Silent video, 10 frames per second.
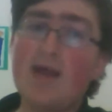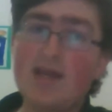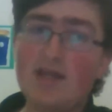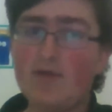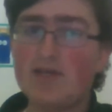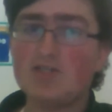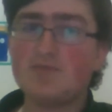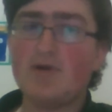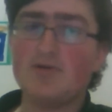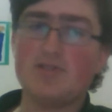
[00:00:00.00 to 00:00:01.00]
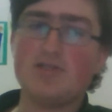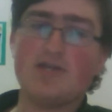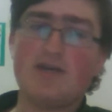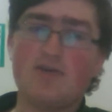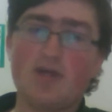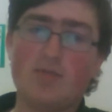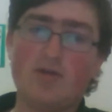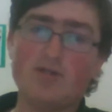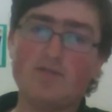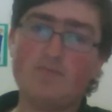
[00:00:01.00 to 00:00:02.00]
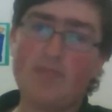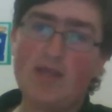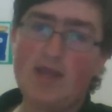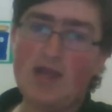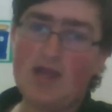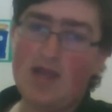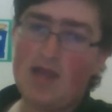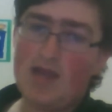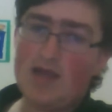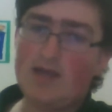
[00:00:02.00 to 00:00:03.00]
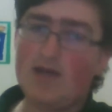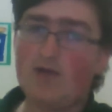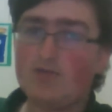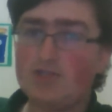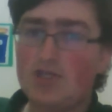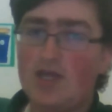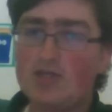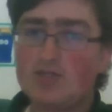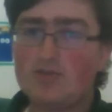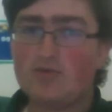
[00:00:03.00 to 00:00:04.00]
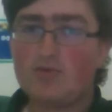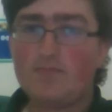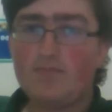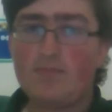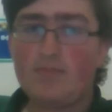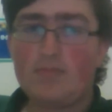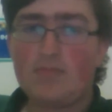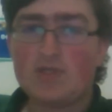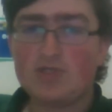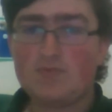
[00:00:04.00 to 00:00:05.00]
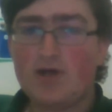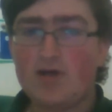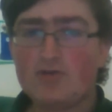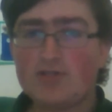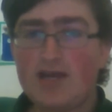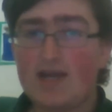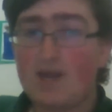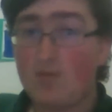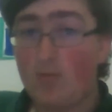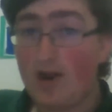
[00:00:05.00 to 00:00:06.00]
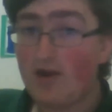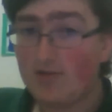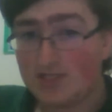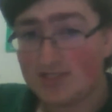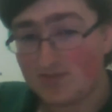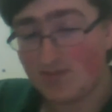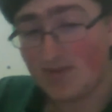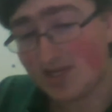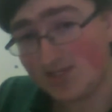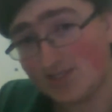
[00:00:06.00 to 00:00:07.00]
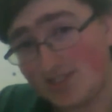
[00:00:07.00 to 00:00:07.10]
many spells that this aggro deck plays. Now onto the actual spells, and I am aware that it says minions. It's